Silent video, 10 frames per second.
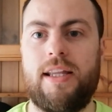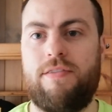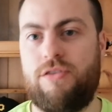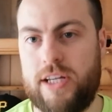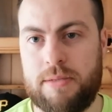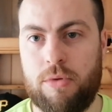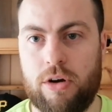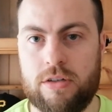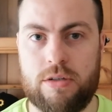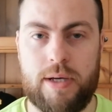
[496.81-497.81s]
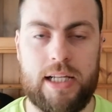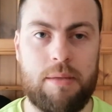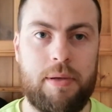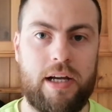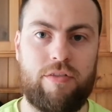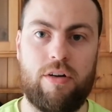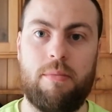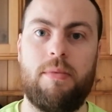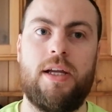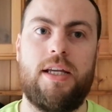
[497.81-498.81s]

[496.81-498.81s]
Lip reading: They have Dries Mertens as well to pick from.